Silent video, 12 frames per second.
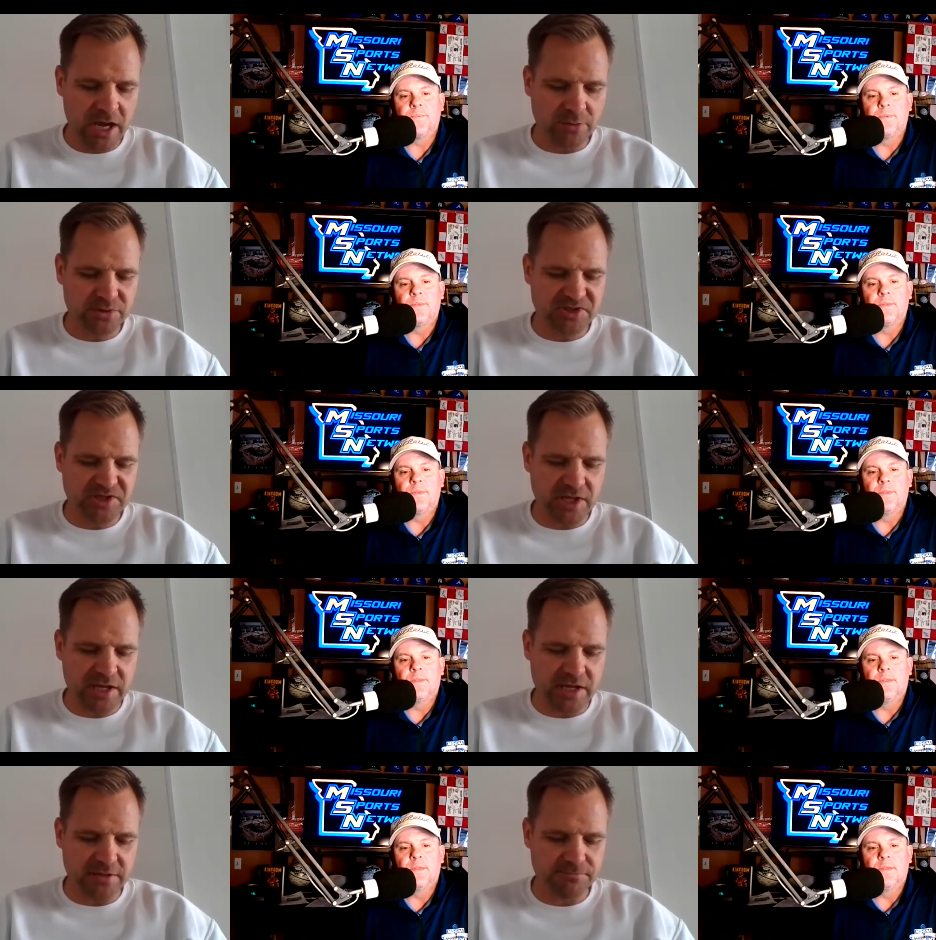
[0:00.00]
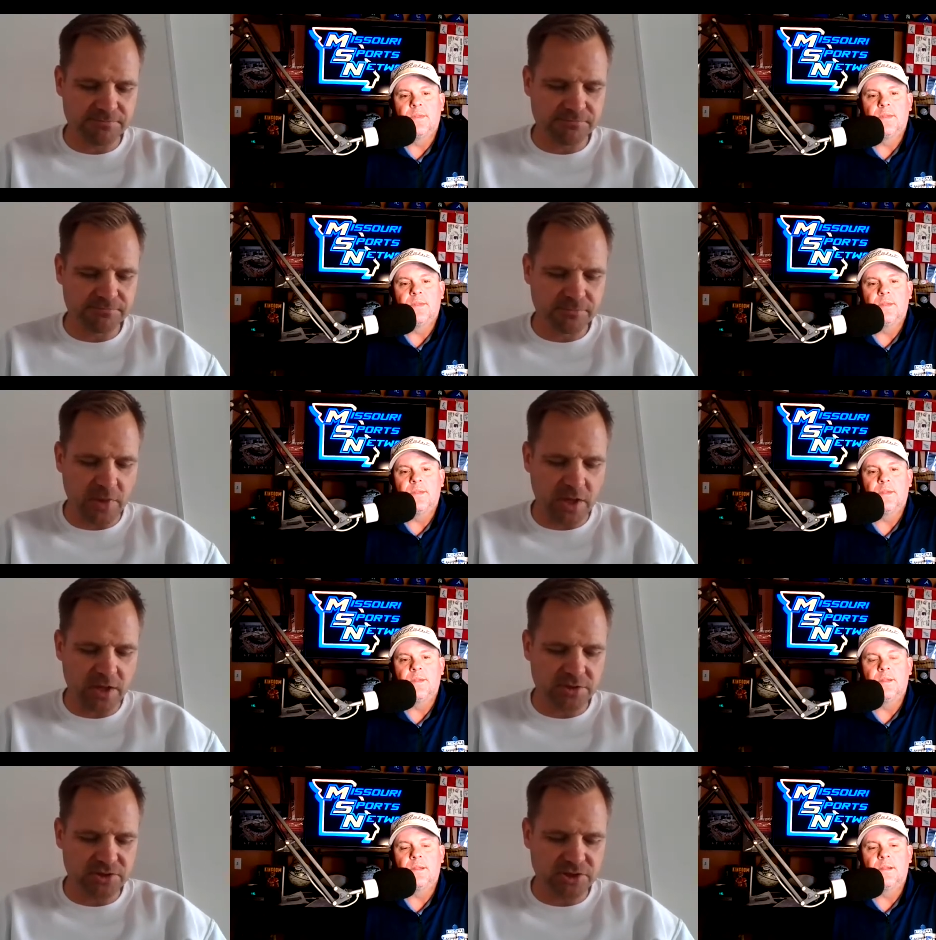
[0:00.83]
Speaker 1: I would say
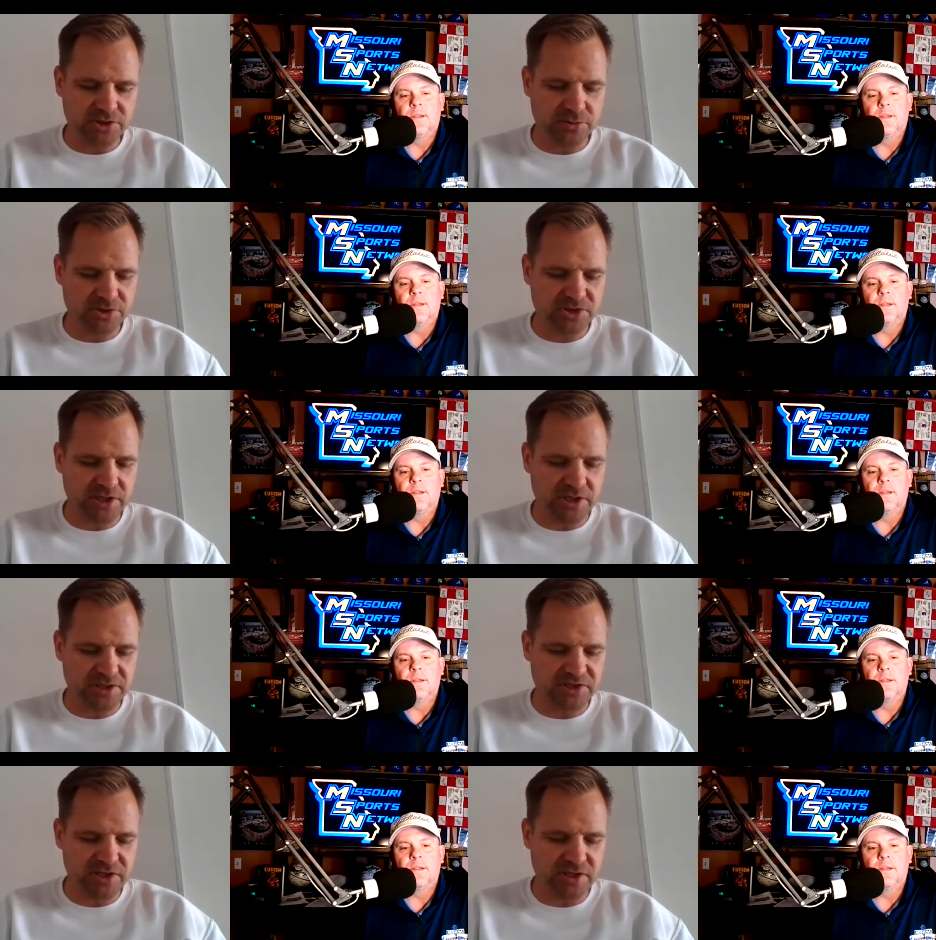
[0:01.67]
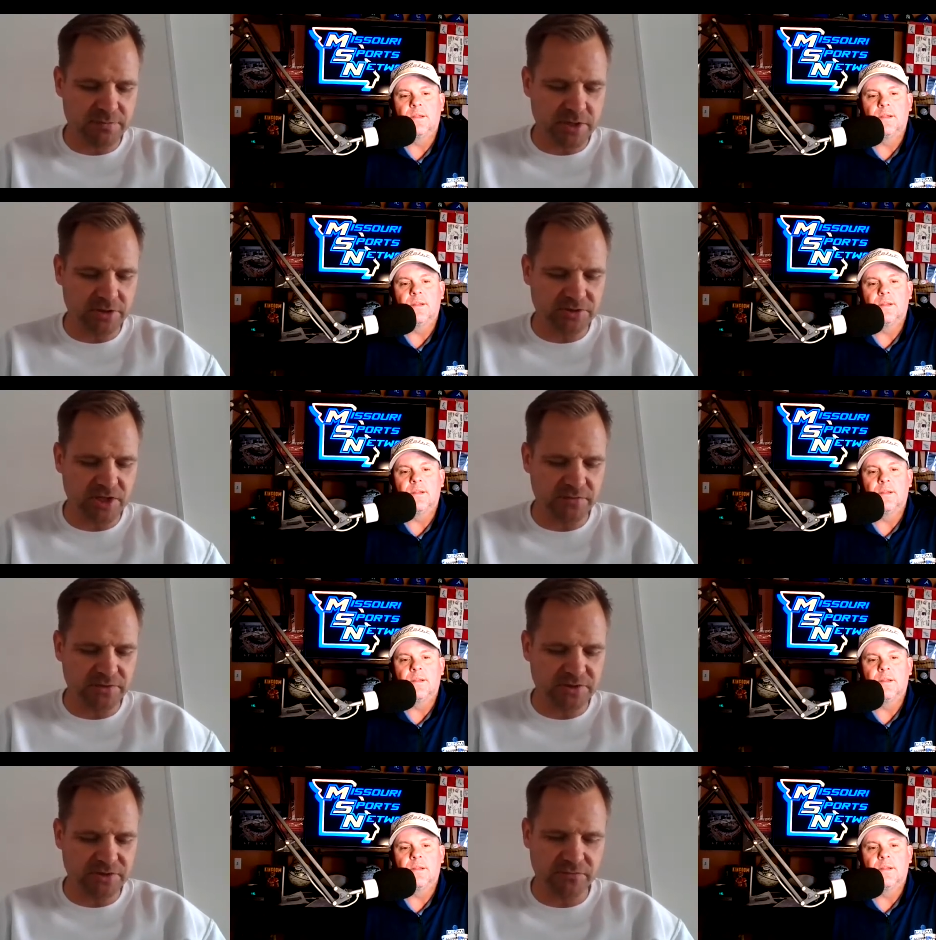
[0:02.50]
uh, just the resiliency and mental
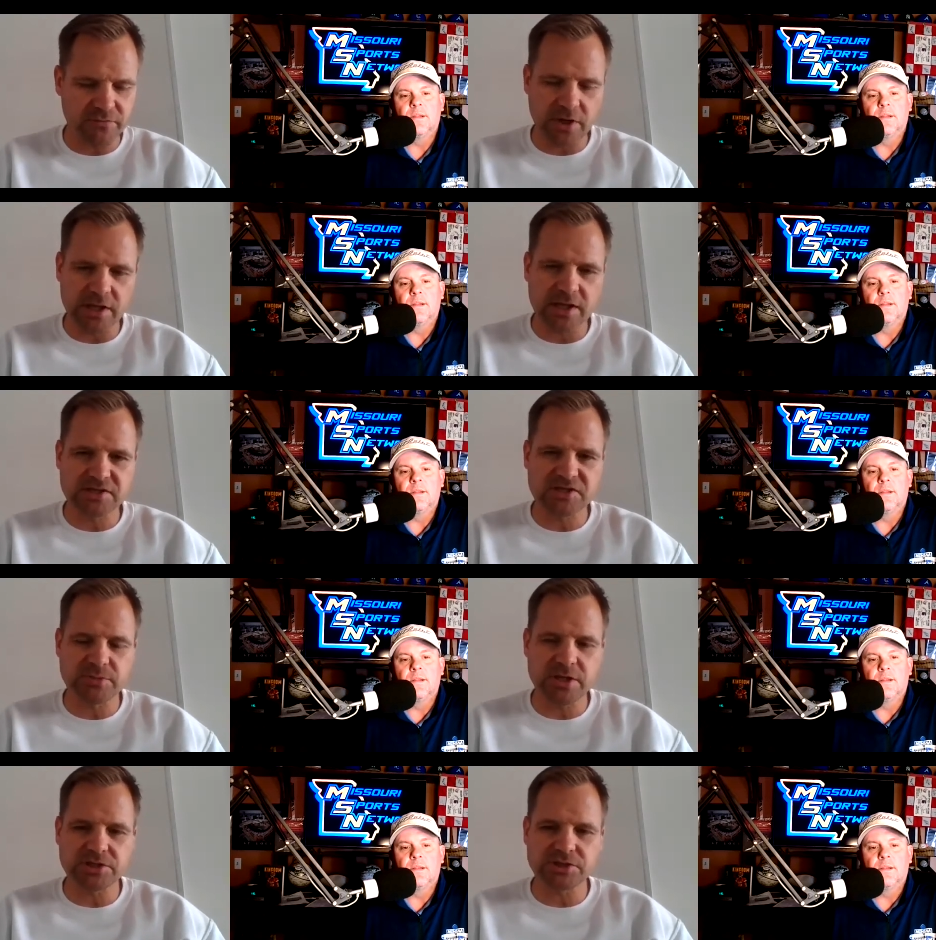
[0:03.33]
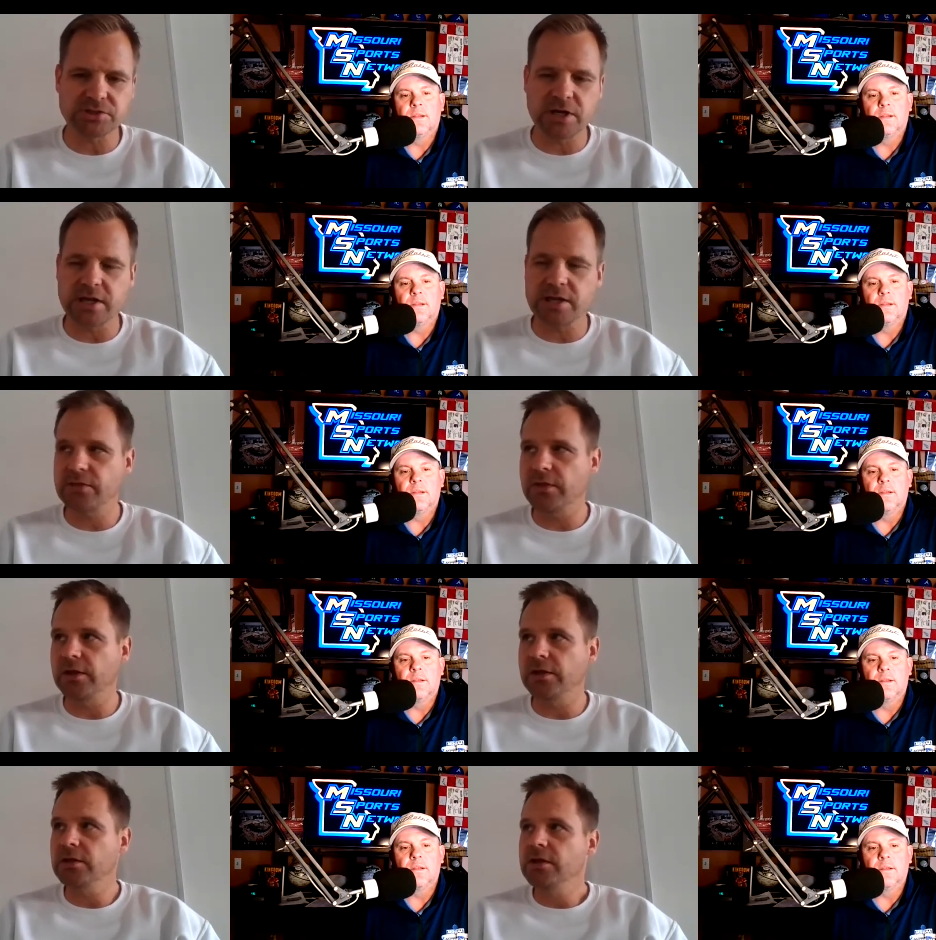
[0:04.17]
toughness of our kids has been a strength
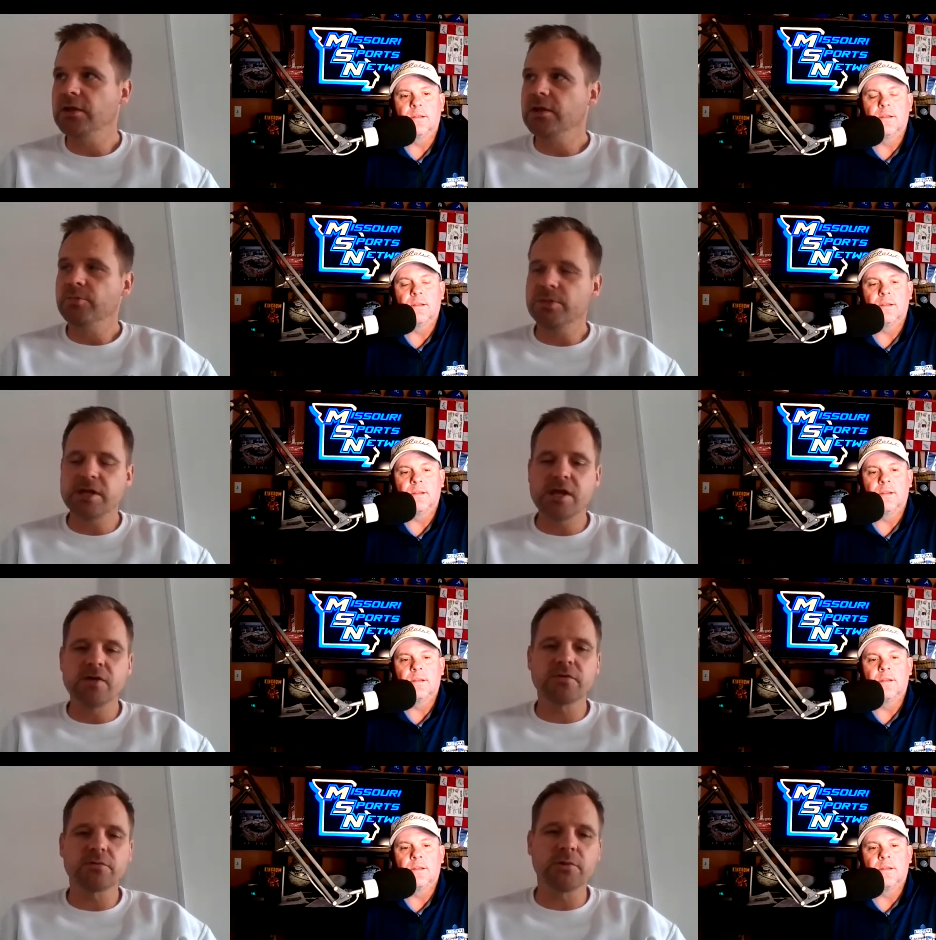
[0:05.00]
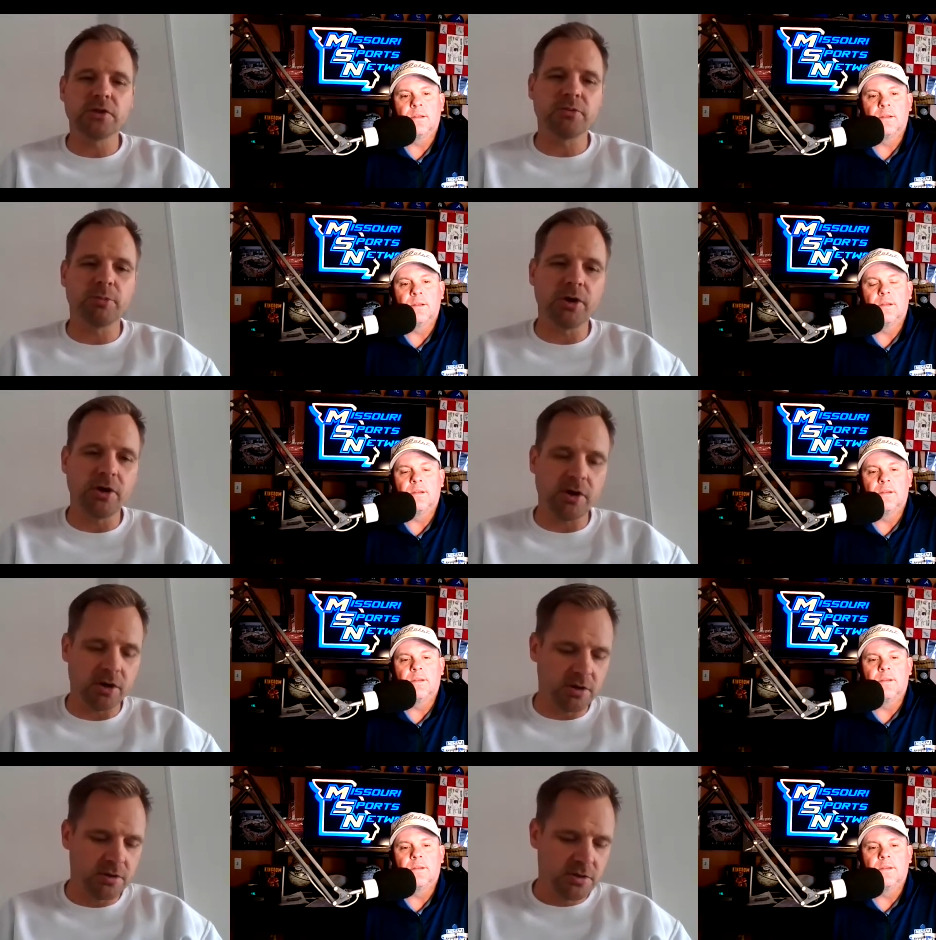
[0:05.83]
and being able to run the
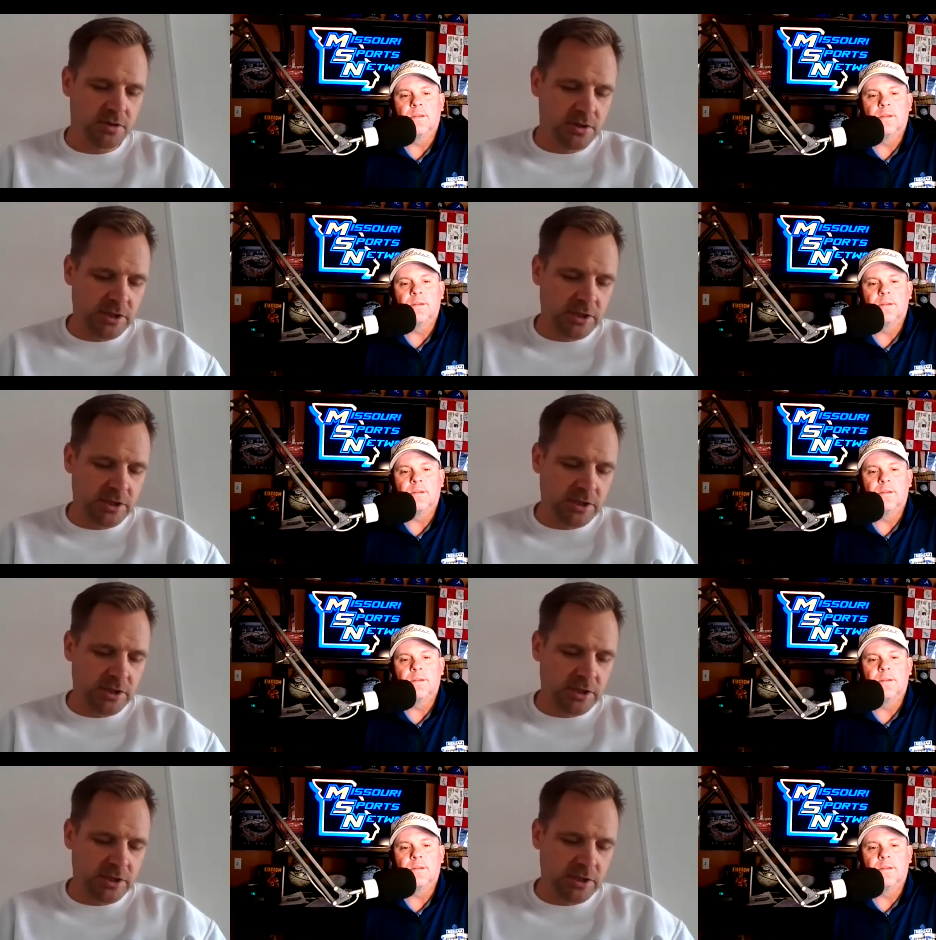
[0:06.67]
ball.